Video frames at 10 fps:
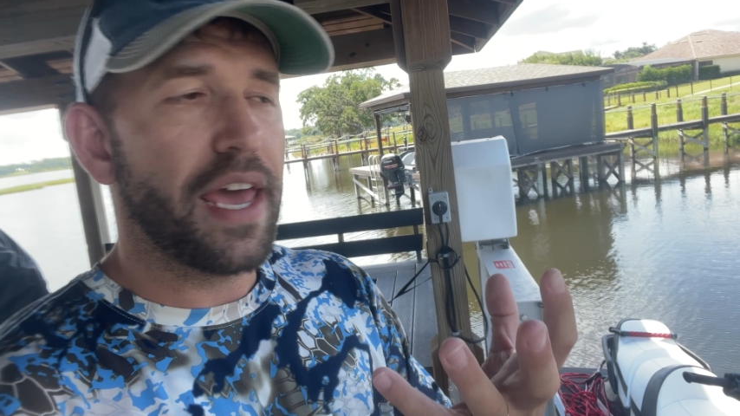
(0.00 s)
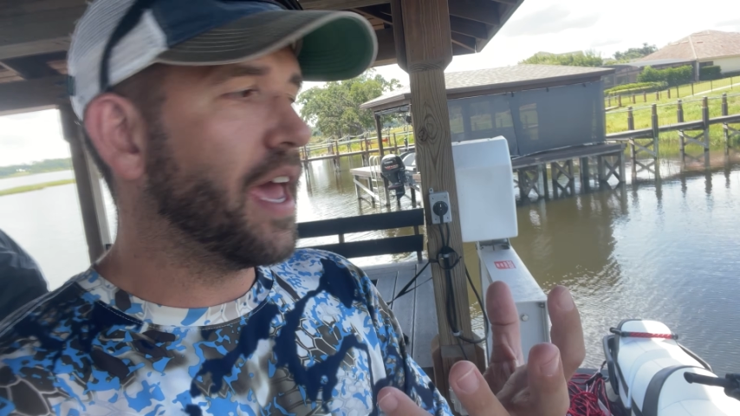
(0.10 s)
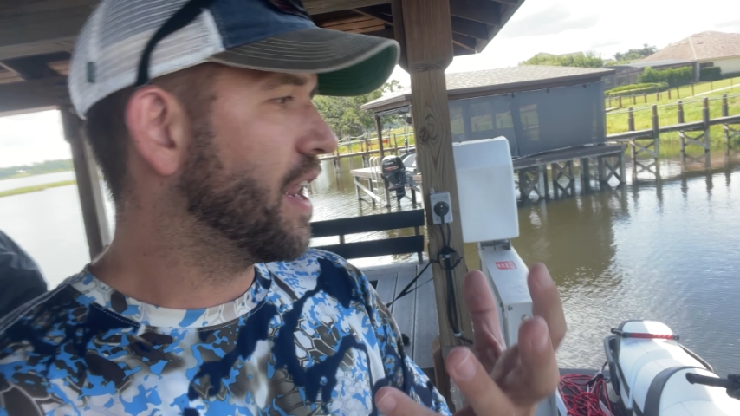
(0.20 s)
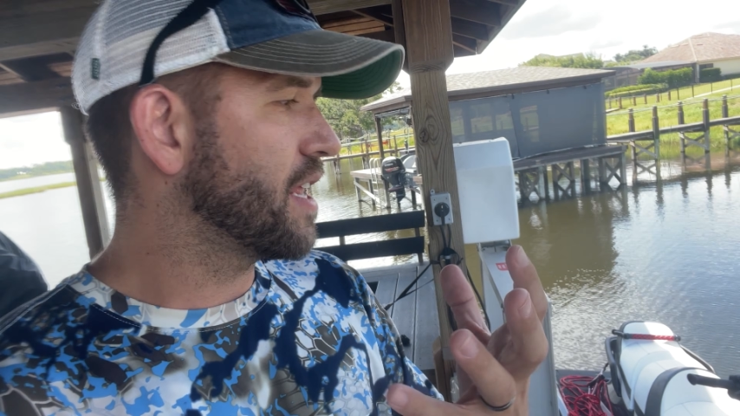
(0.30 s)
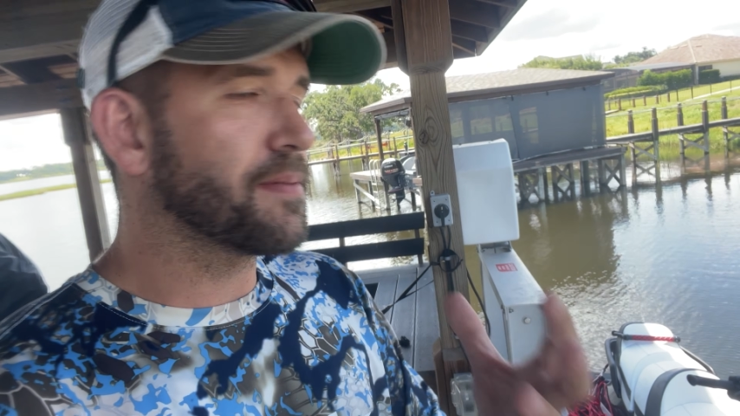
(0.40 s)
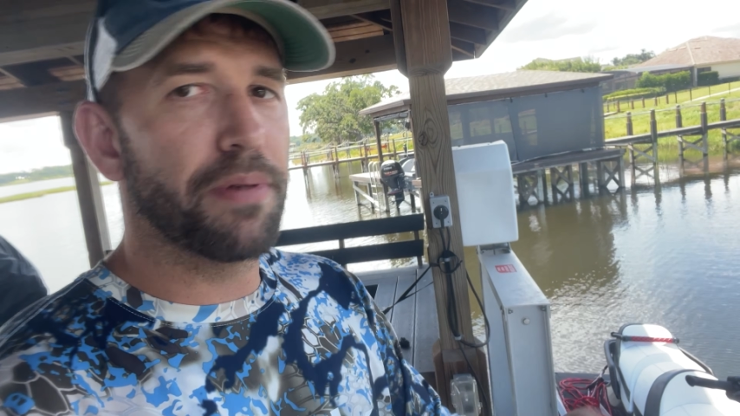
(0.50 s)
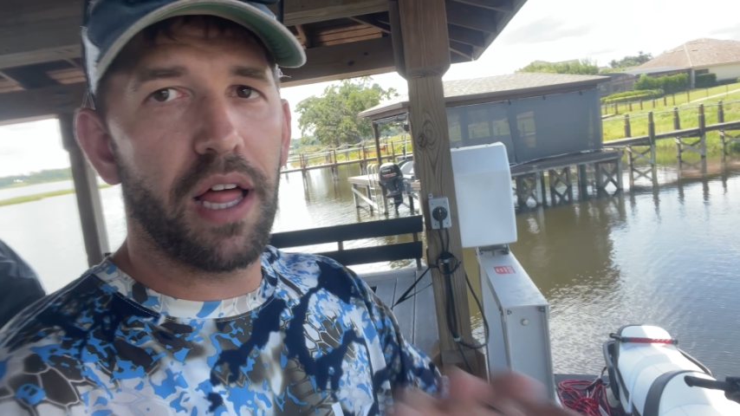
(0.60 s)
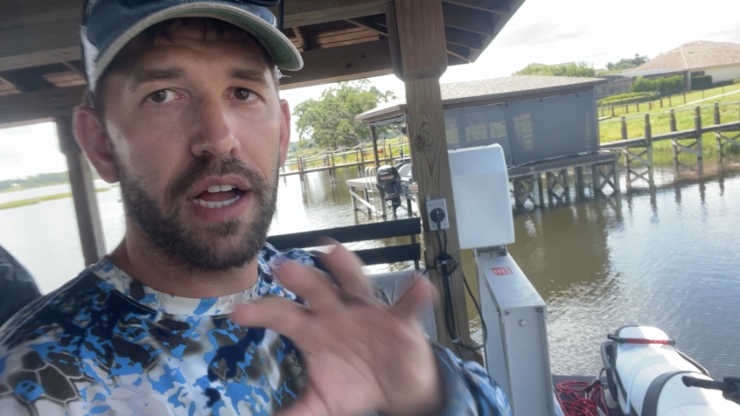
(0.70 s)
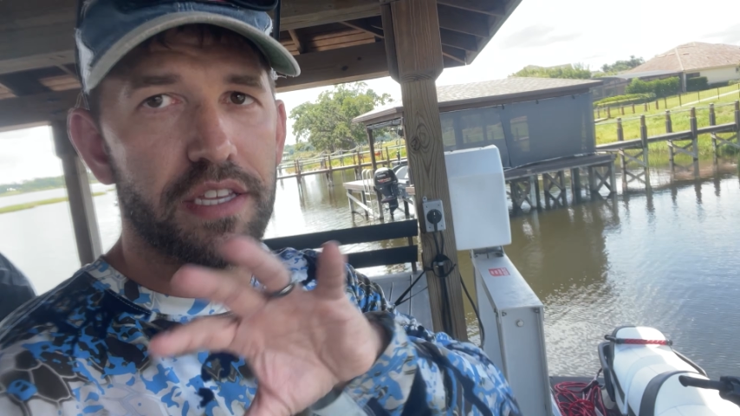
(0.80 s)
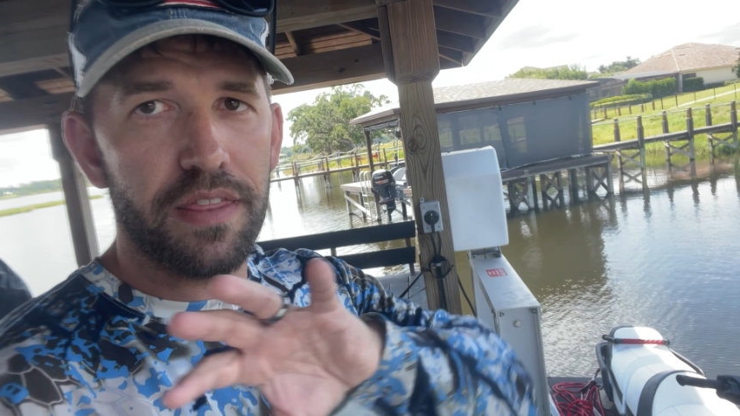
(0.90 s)
and has
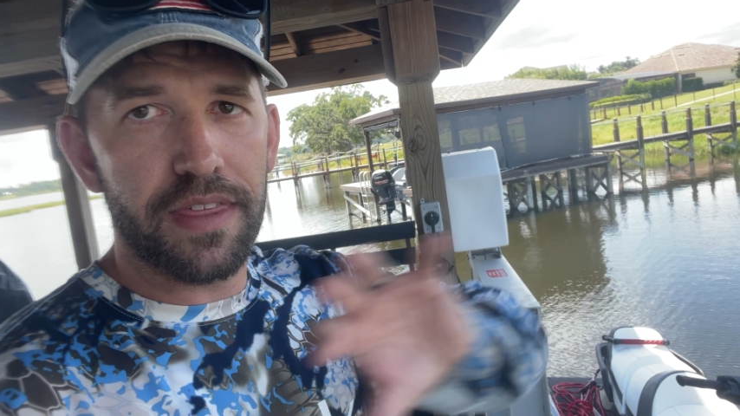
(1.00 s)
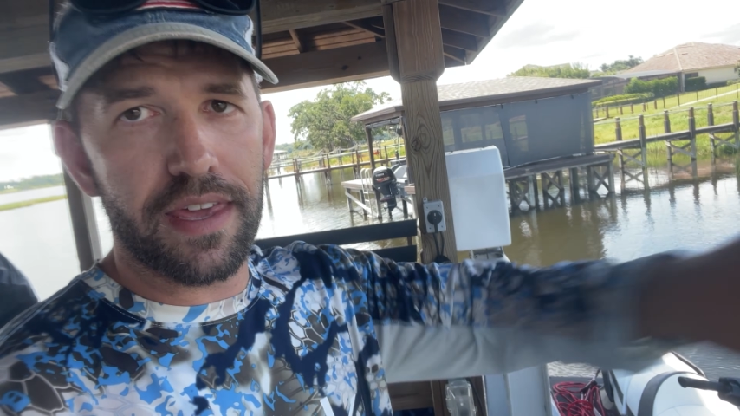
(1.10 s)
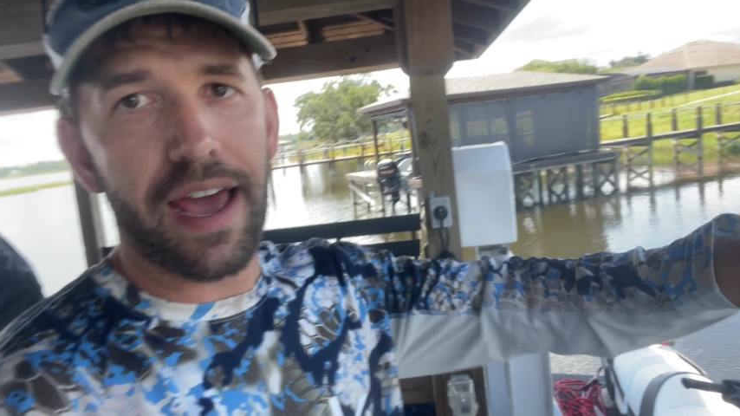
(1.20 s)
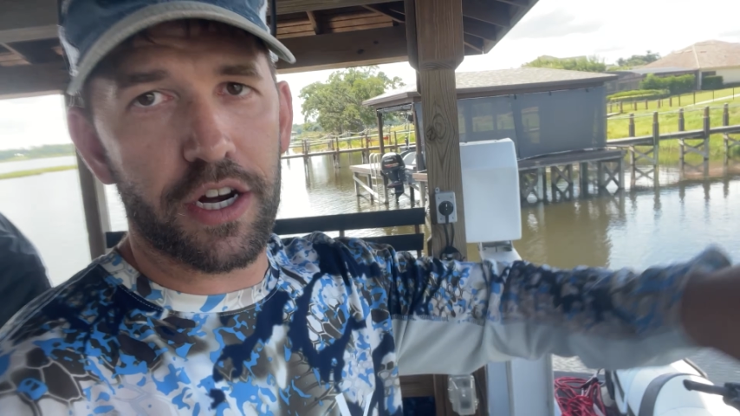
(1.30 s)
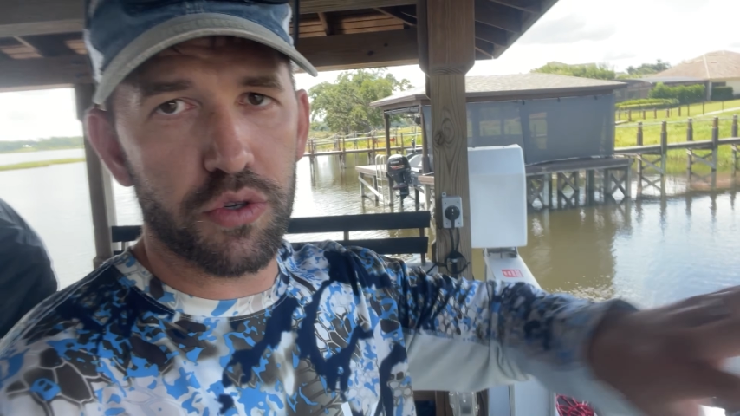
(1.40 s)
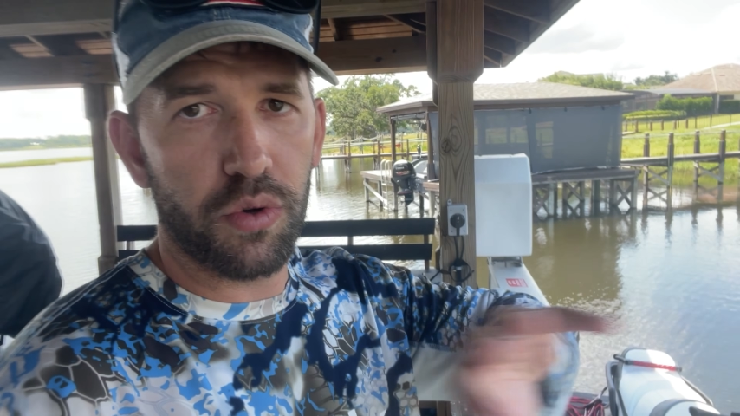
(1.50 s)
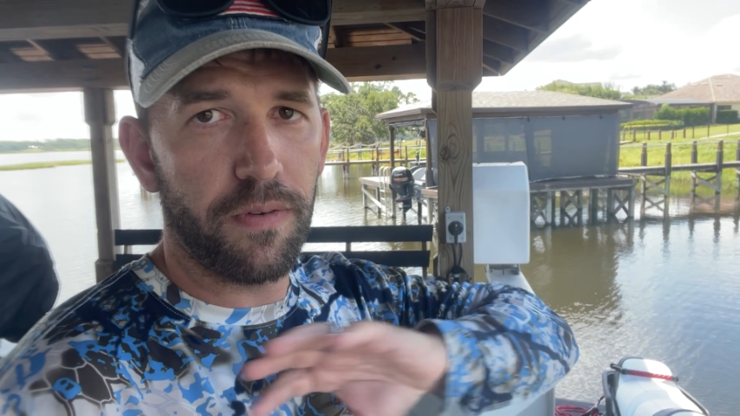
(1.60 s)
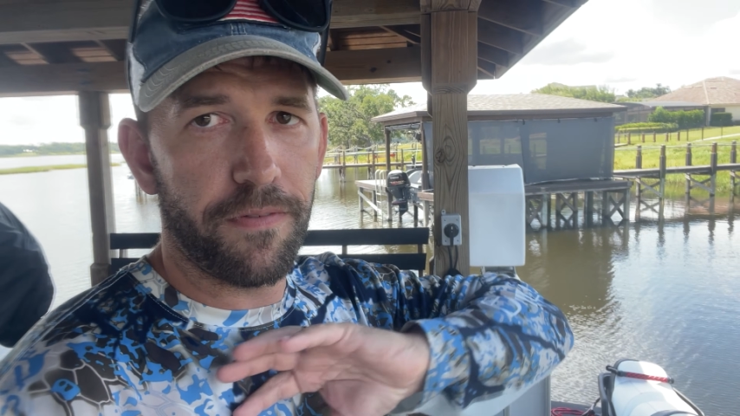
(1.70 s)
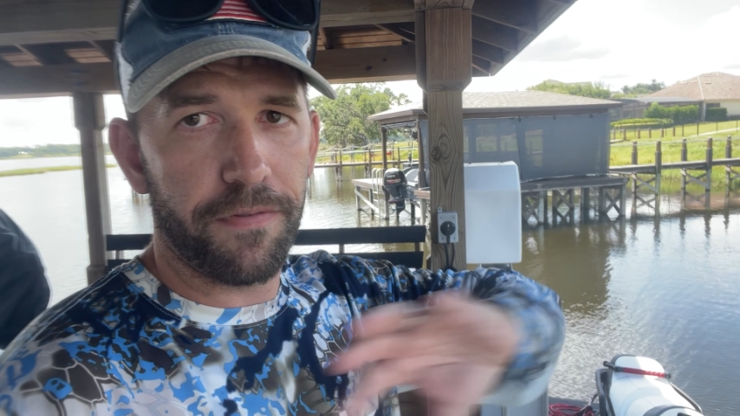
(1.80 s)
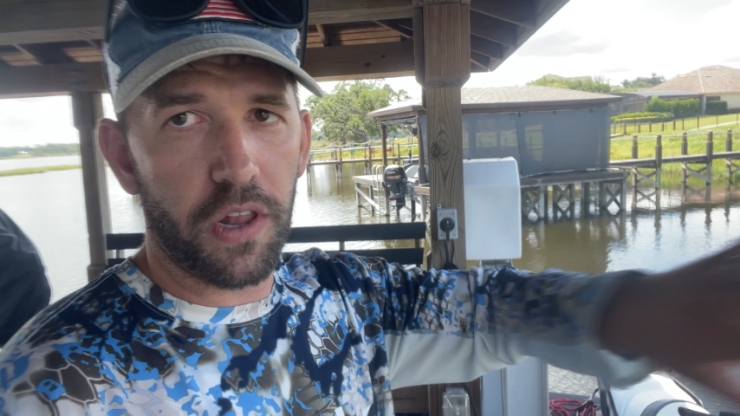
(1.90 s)
blocked the
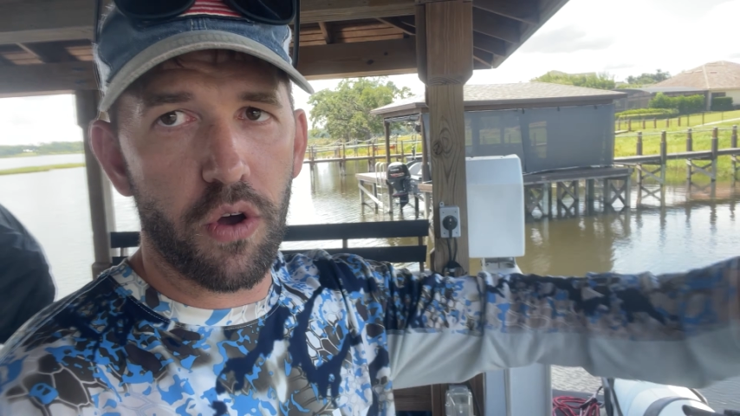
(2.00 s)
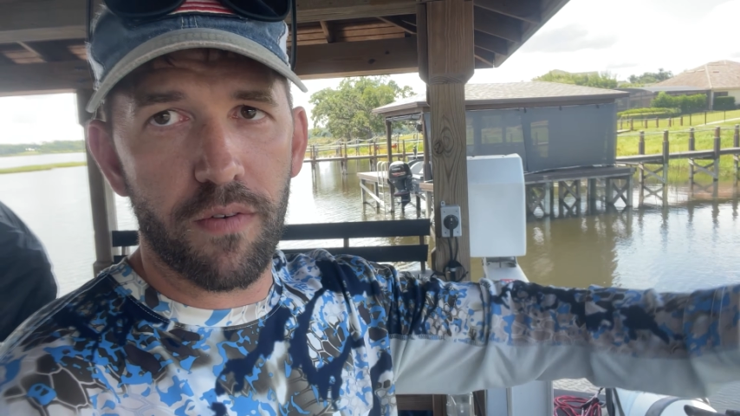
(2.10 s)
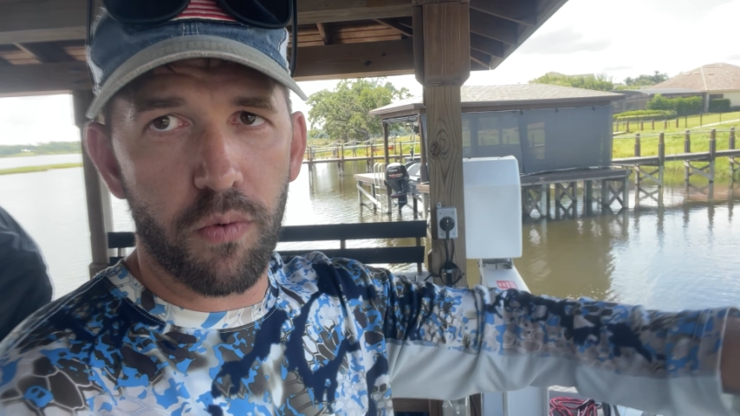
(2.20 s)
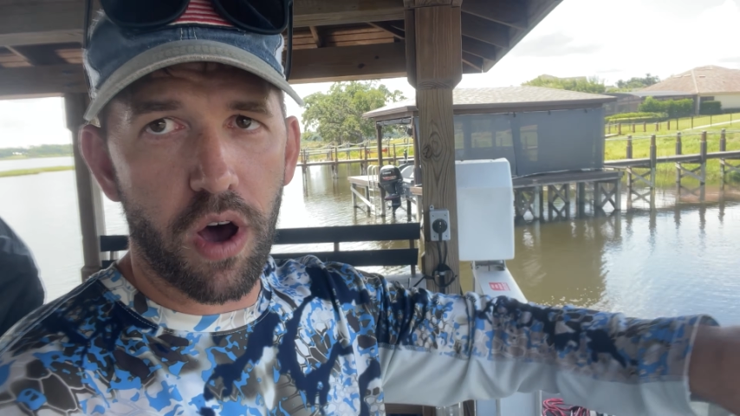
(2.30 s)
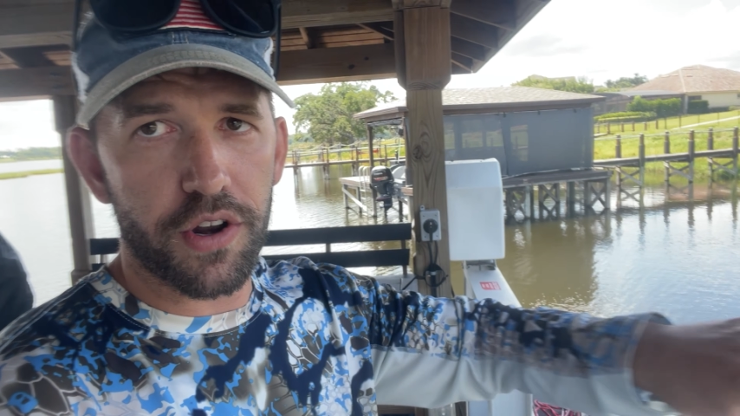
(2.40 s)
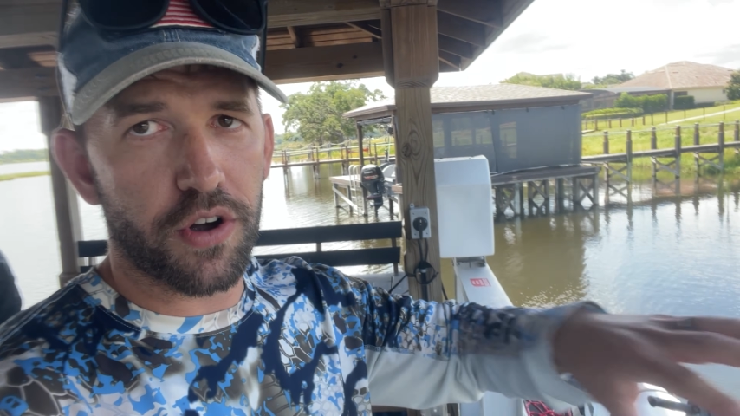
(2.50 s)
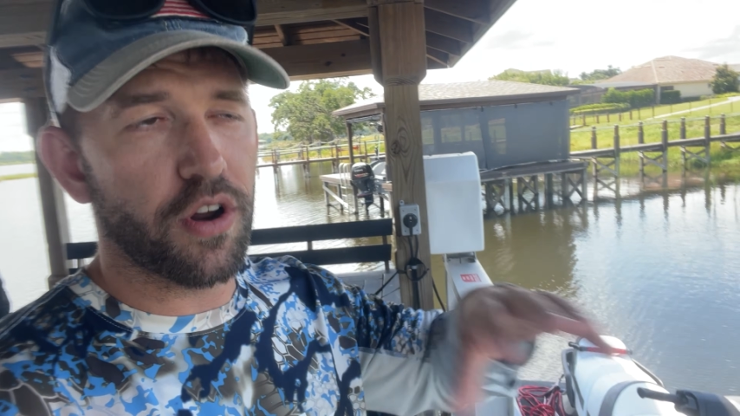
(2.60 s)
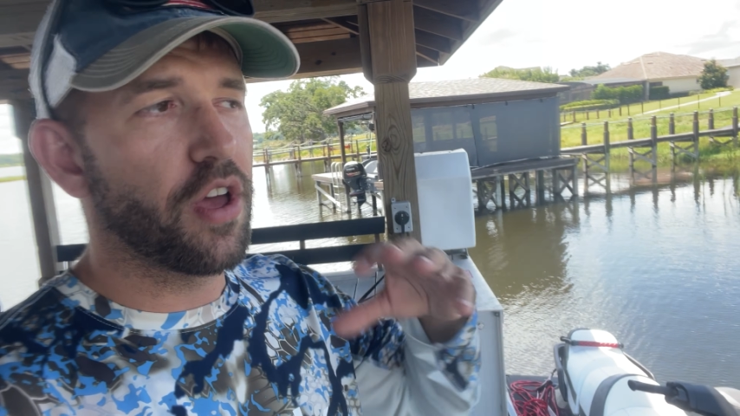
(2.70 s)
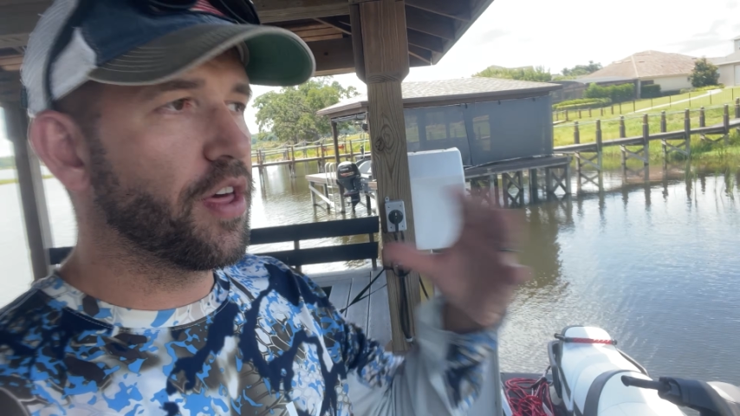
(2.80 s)
actual flow of water